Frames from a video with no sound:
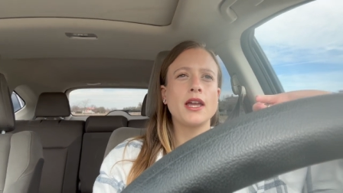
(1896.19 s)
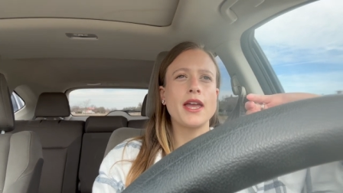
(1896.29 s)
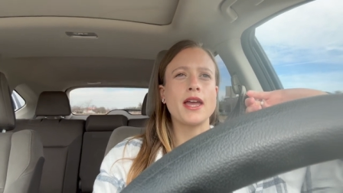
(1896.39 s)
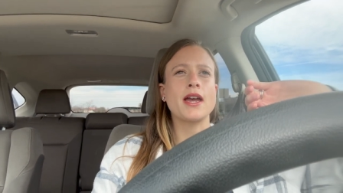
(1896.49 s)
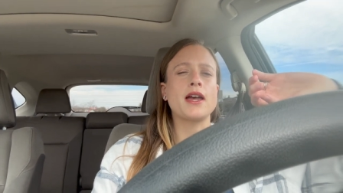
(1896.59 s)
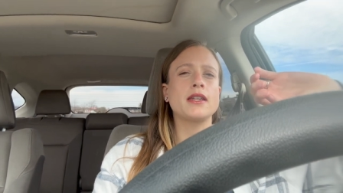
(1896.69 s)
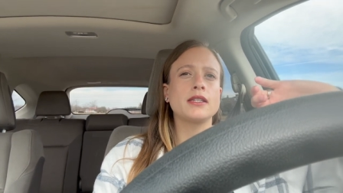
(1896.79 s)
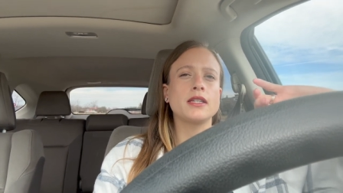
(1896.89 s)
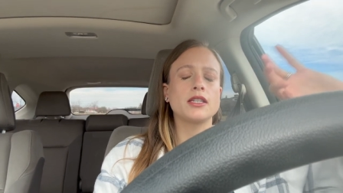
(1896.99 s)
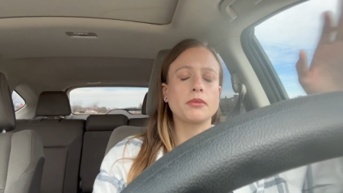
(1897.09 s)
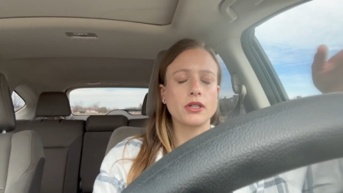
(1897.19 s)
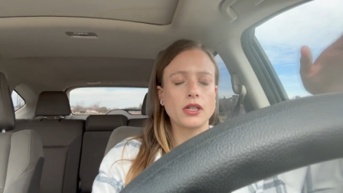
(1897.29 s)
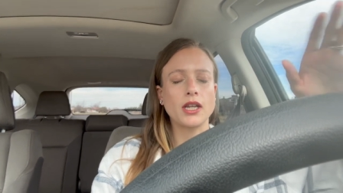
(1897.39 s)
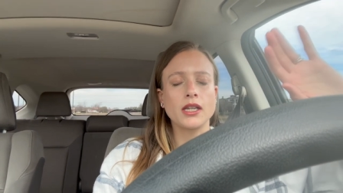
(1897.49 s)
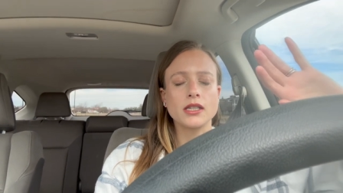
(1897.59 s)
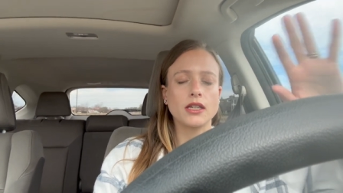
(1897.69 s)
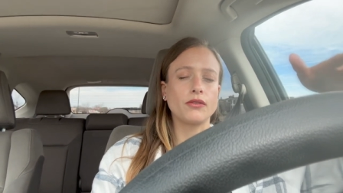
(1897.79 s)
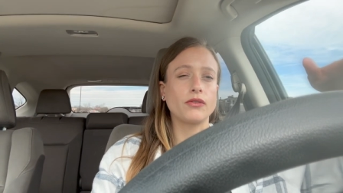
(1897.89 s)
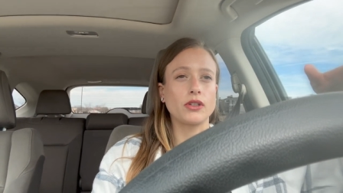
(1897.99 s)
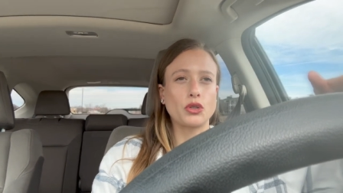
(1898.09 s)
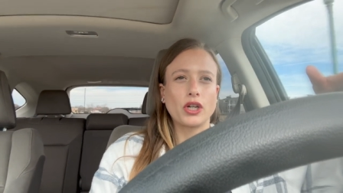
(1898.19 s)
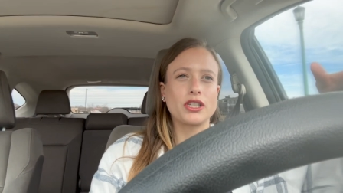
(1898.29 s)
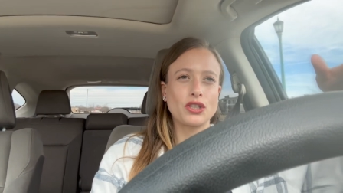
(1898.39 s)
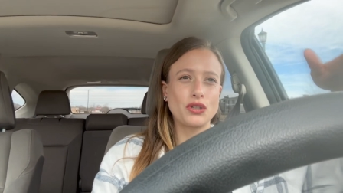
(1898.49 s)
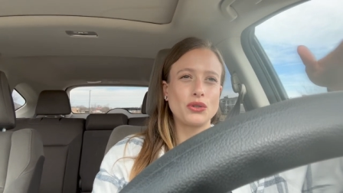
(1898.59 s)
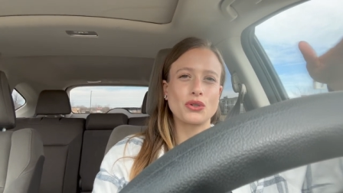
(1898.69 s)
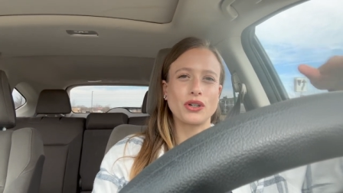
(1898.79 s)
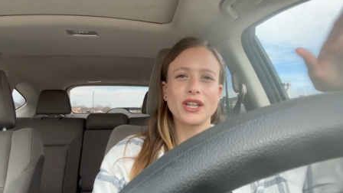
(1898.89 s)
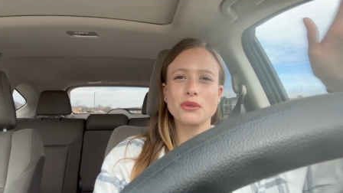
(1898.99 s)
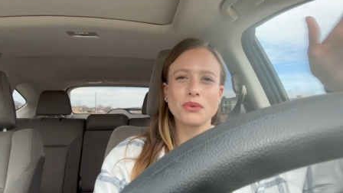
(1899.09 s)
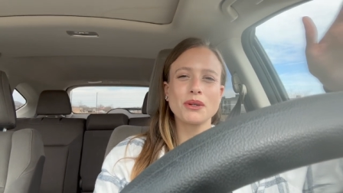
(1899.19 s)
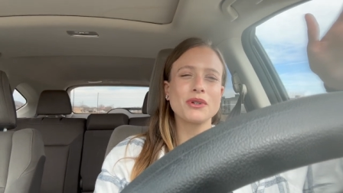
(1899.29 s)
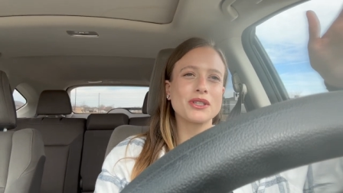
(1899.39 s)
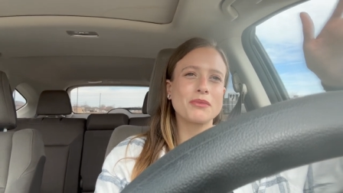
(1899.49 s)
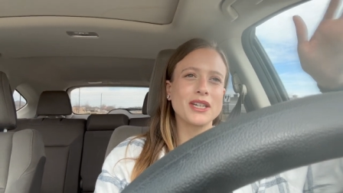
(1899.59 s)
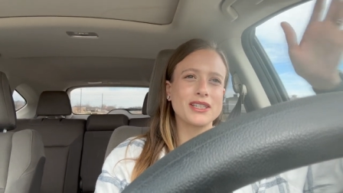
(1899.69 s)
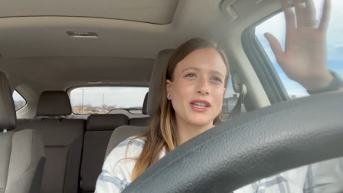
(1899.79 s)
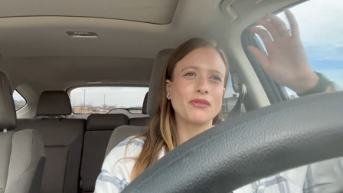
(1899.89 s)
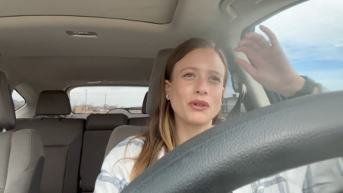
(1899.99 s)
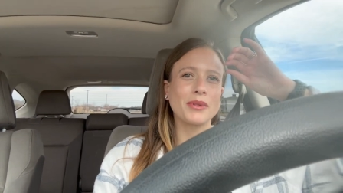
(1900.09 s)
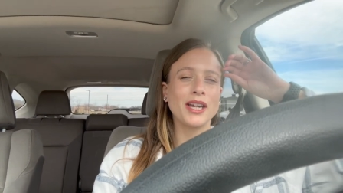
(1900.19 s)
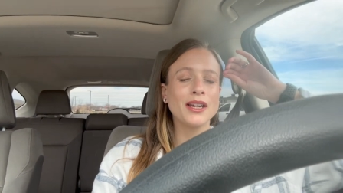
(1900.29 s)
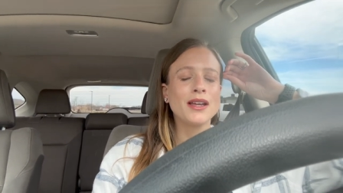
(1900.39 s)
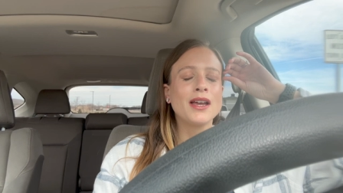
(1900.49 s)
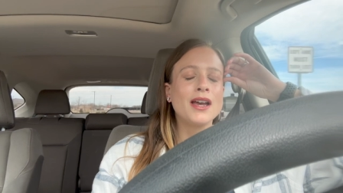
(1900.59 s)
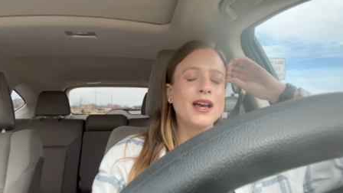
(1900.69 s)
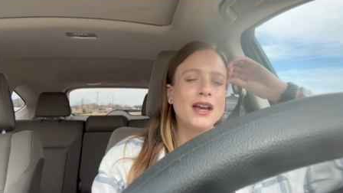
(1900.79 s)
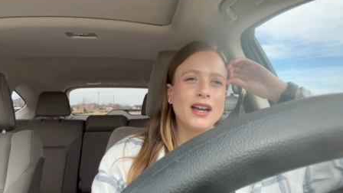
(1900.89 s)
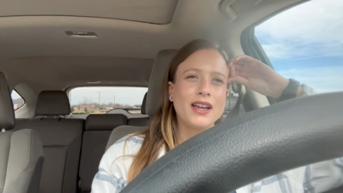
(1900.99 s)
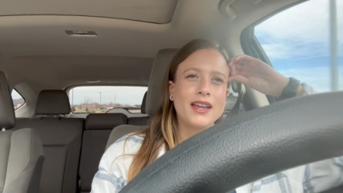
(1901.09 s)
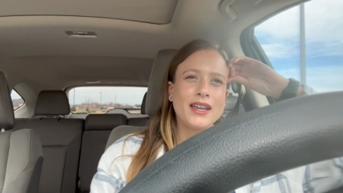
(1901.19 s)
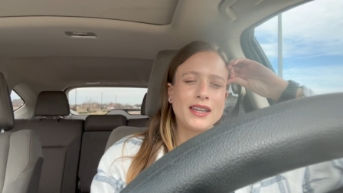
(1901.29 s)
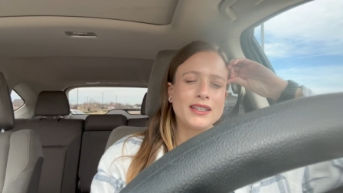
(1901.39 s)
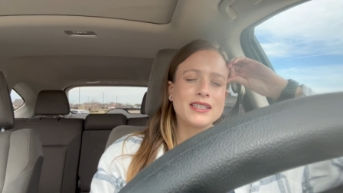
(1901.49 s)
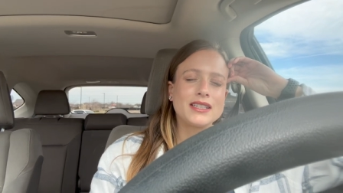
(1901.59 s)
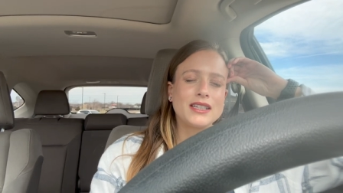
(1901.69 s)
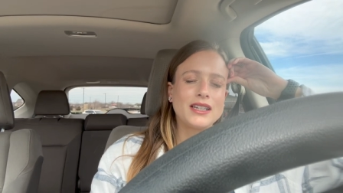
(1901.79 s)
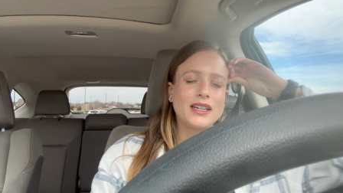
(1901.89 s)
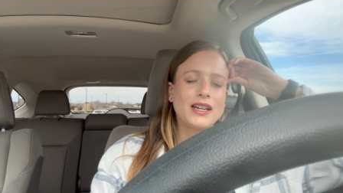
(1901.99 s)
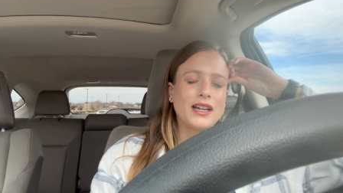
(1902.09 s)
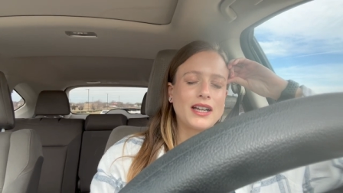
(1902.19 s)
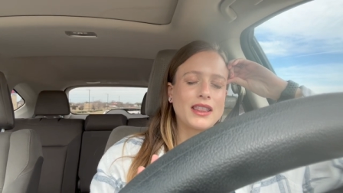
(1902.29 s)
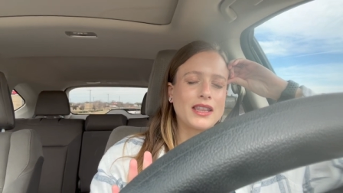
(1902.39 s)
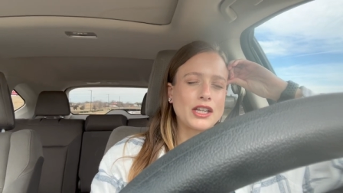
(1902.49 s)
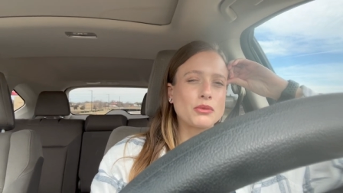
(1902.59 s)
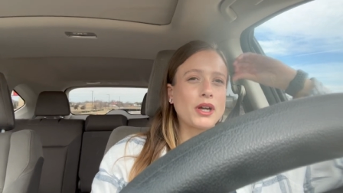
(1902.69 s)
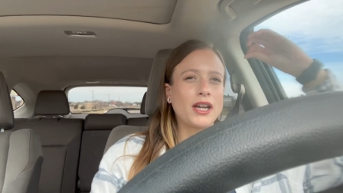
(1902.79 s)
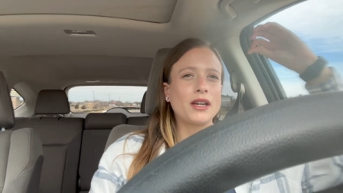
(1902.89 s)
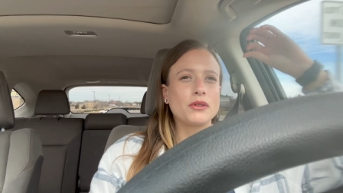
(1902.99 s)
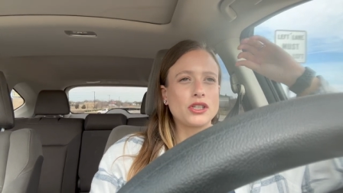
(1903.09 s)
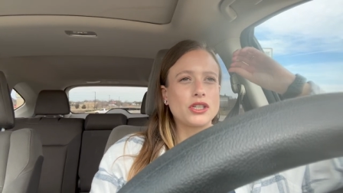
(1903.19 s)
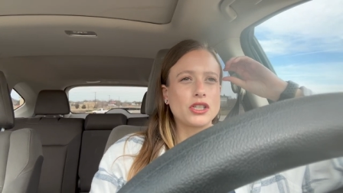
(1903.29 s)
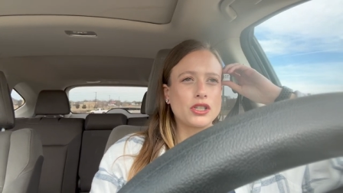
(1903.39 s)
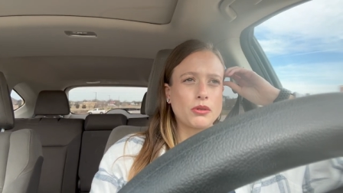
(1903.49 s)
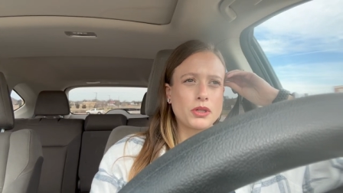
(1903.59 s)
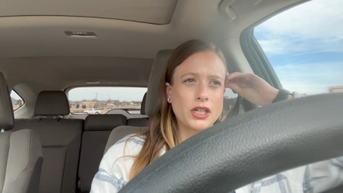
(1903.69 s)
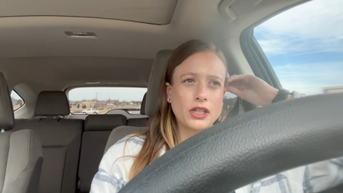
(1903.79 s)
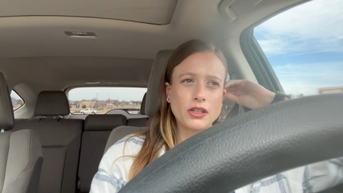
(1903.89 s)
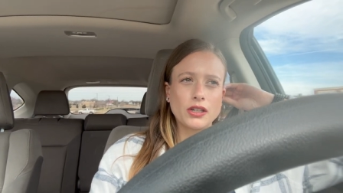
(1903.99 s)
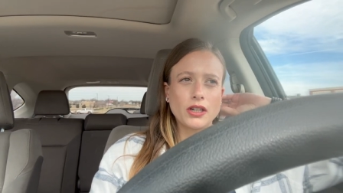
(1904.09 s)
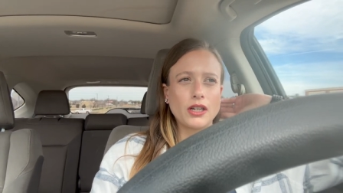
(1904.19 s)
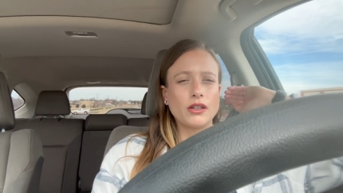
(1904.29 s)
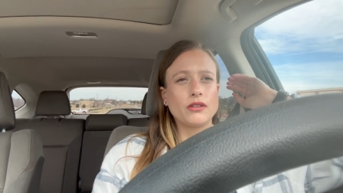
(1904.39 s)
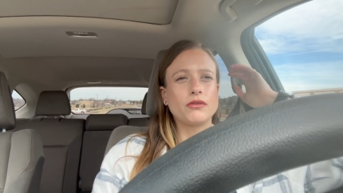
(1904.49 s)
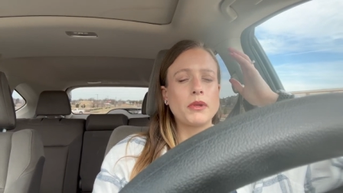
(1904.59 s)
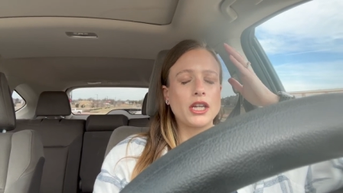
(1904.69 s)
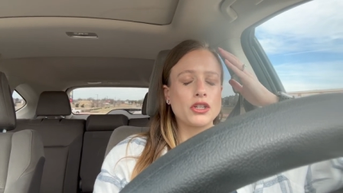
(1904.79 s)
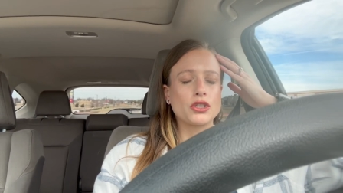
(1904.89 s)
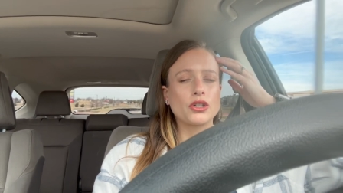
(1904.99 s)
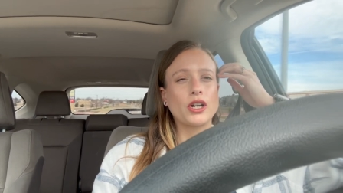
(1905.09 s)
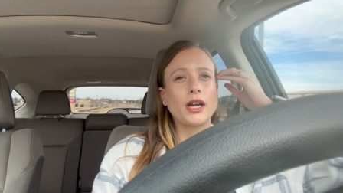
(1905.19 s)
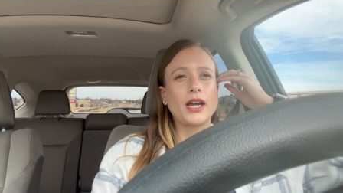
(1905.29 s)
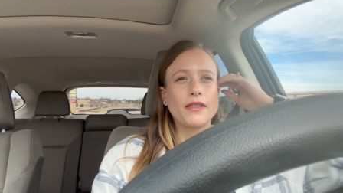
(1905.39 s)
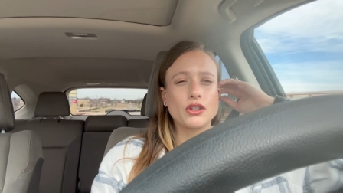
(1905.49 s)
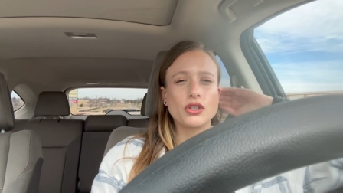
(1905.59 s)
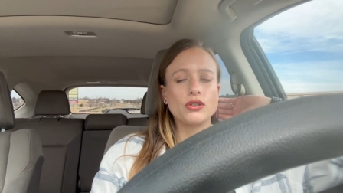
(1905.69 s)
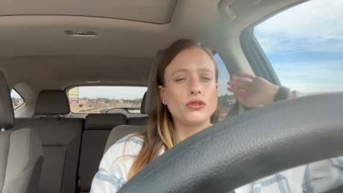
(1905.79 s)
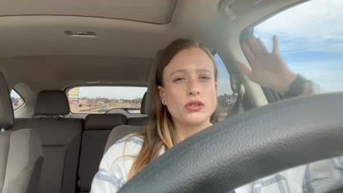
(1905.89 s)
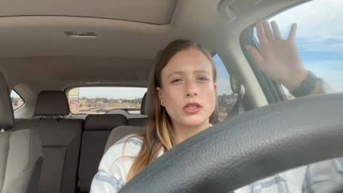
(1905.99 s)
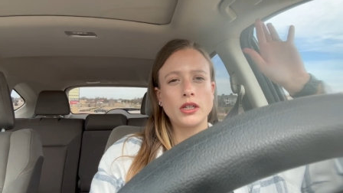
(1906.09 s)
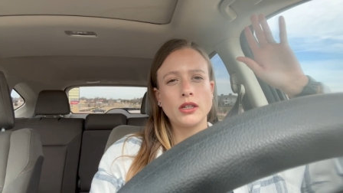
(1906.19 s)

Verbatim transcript: and and if the dress is too short. That's pretty much the biggest thing for me. And that's why I was just so particular of making sure I had the shoes.